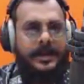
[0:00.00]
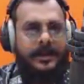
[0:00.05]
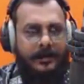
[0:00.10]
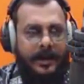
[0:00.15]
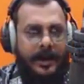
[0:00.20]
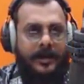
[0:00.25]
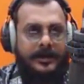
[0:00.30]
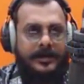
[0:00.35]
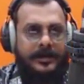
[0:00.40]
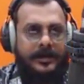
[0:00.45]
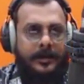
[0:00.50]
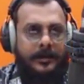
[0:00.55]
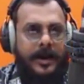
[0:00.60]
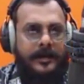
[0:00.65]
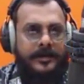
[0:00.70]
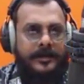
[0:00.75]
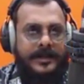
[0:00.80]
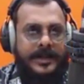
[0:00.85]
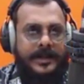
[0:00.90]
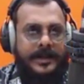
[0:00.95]
but also the
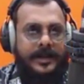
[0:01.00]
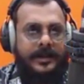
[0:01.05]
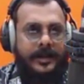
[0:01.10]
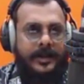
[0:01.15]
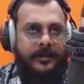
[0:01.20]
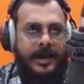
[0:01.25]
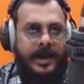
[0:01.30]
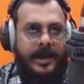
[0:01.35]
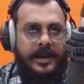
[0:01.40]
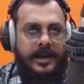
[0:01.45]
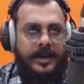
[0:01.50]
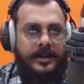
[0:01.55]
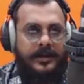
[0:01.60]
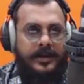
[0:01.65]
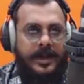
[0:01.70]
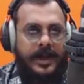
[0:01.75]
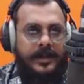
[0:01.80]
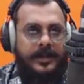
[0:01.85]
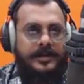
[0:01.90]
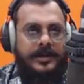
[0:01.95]
private setting, they really need to
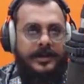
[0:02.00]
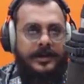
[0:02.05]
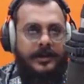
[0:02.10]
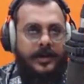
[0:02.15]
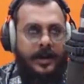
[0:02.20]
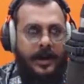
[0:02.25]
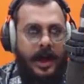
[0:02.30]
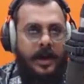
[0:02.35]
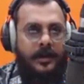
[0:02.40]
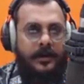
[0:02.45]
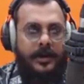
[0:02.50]
take this into account.